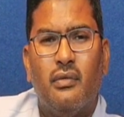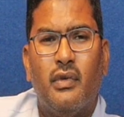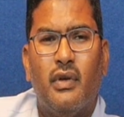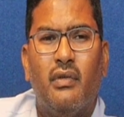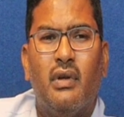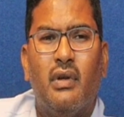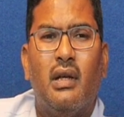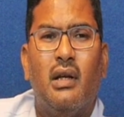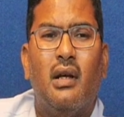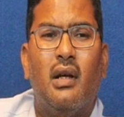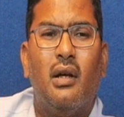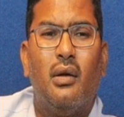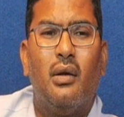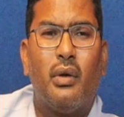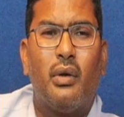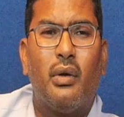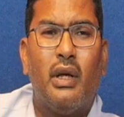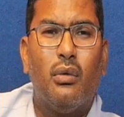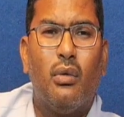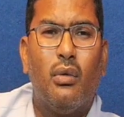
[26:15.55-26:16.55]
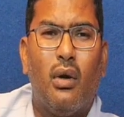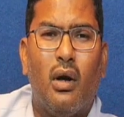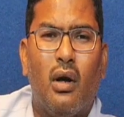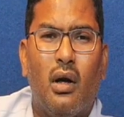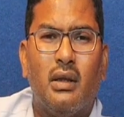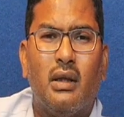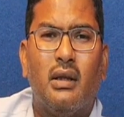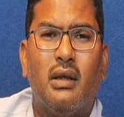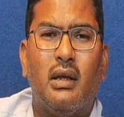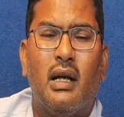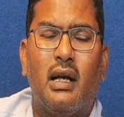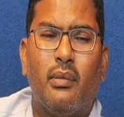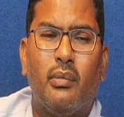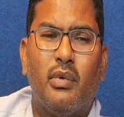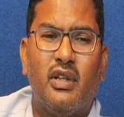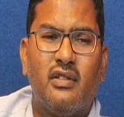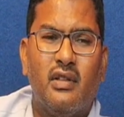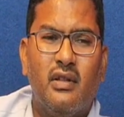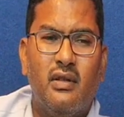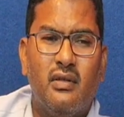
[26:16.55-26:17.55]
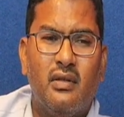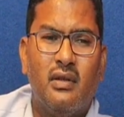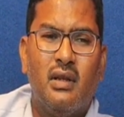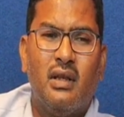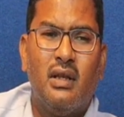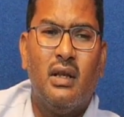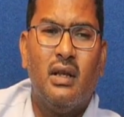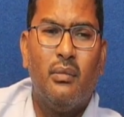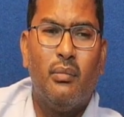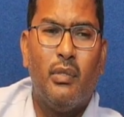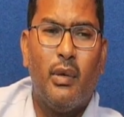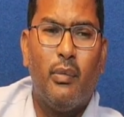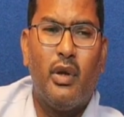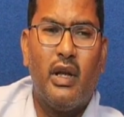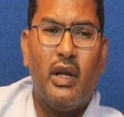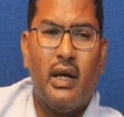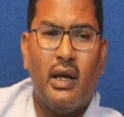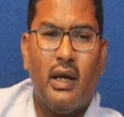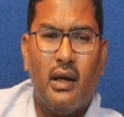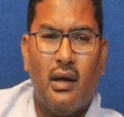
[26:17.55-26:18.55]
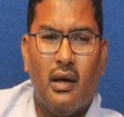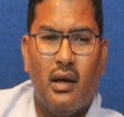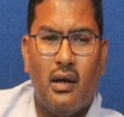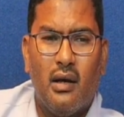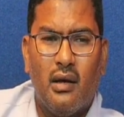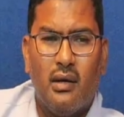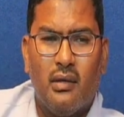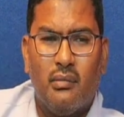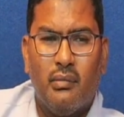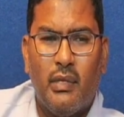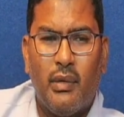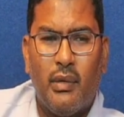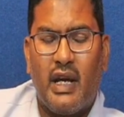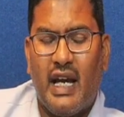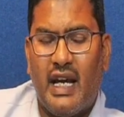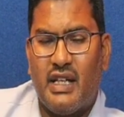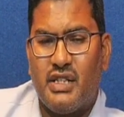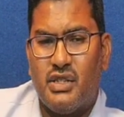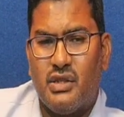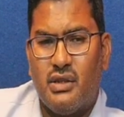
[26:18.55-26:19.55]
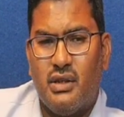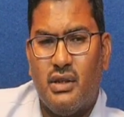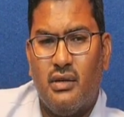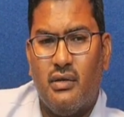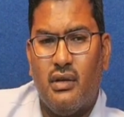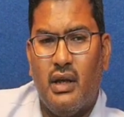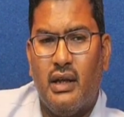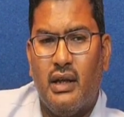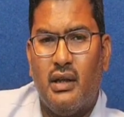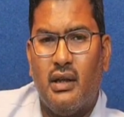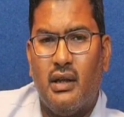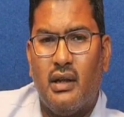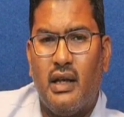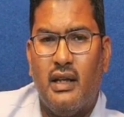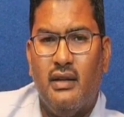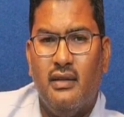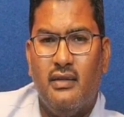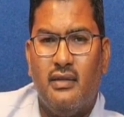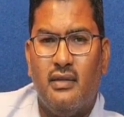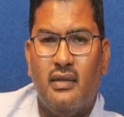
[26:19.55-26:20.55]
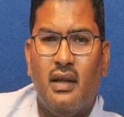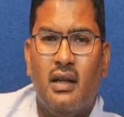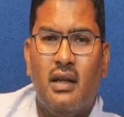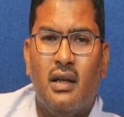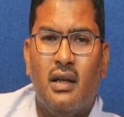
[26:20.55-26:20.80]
We will look into all the databases, memory, memcached and Redis.